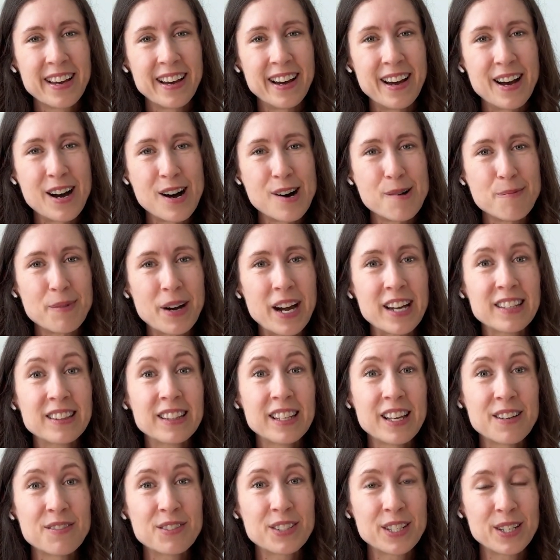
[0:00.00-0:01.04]
I'd
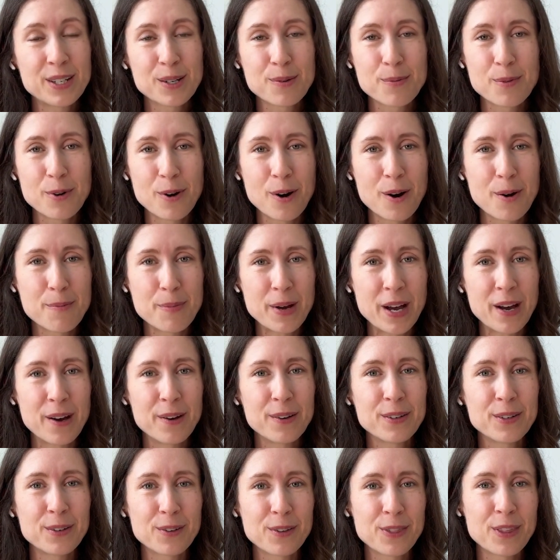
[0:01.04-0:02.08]
love to hear more
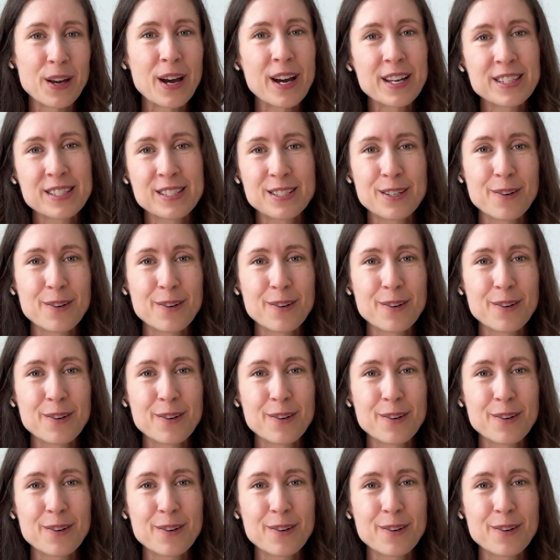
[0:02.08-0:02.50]
about your thoughts,